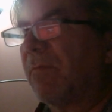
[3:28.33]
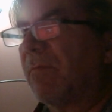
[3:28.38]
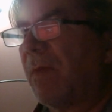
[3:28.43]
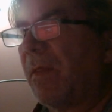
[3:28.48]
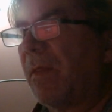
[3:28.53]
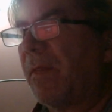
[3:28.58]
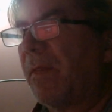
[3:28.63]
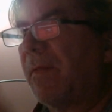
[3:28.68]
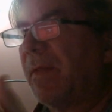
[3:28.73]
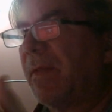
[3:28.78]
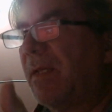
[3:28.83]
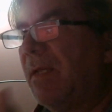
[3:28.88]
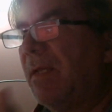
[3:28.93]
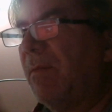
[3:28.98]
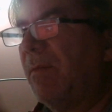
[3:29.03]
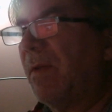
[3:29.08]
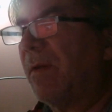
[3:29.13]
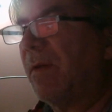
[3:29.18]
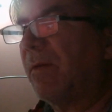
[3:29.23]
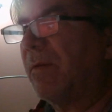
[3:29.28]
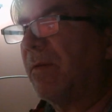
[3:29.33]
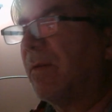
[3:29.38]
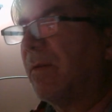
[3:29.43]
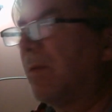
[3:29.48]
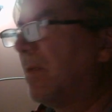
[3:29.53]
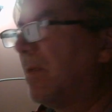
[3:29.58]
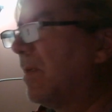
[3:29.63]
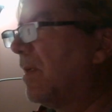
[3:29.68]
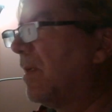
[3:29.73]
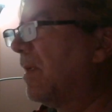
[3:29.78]
rather than the email,
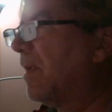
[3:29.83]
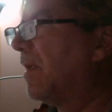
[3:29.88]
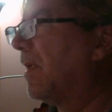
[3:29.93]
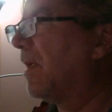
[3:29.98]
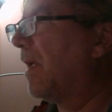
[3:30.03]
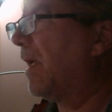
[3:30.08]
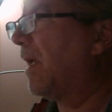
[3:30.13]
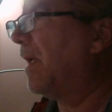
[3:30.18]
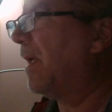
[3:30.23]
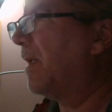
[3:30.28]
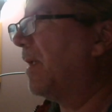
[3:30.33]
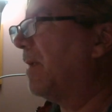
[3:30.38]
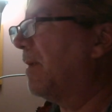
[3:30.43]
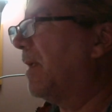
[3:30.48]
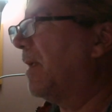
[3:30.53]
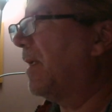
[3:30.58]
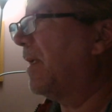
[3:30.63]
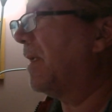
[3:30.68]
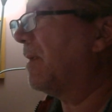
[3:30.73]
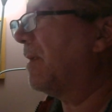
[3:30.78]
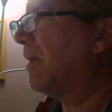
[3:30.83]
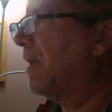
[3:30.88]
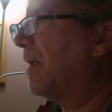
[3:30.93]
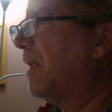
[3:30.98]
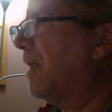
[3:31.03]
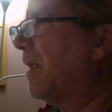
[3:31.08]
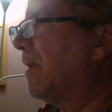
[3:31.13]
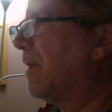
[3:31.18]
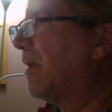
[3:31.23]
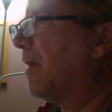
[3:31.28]
and I
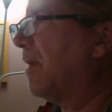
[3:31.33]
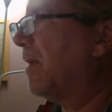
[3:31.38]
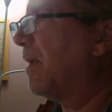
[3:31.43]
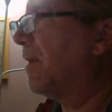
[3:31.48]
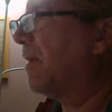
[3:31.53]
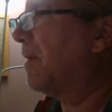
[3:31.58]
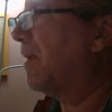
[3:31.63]
thought,